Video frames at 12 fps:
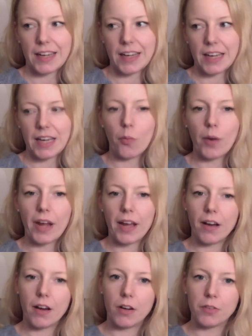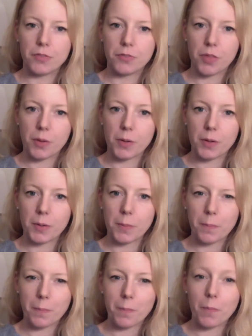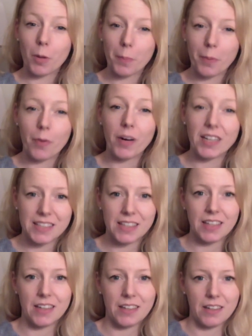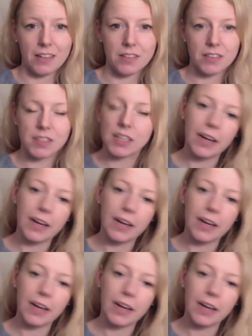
aware of the more pricier yarns. I